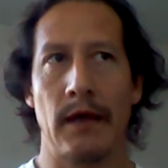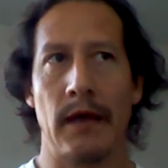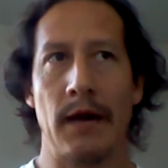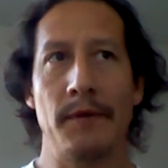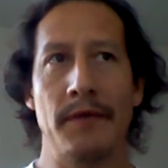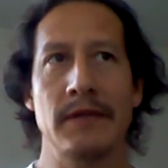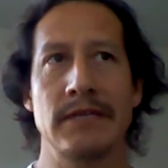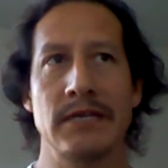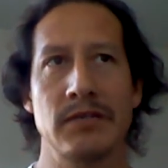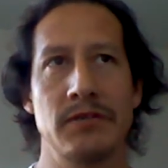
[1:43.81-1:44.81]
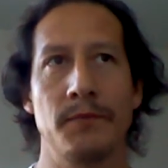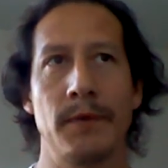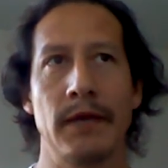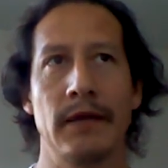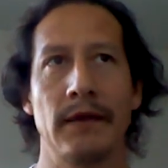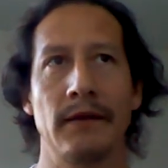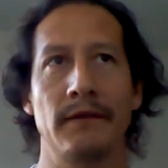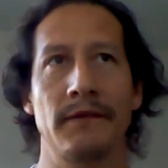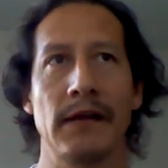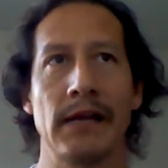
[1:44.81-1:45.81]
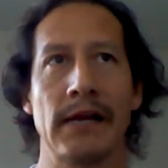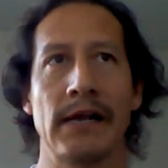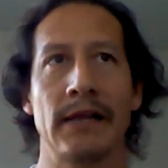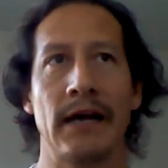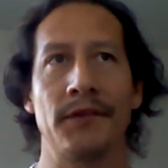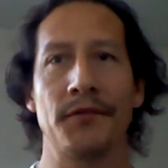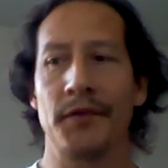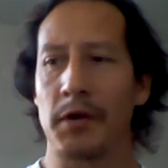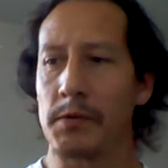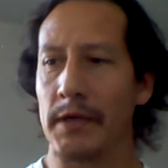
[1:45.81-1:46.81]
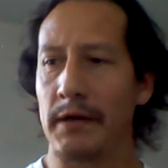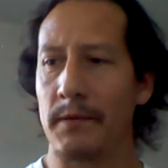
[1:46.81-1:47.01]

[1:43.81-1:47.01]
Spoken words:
Everything tends to be cyclical and circular.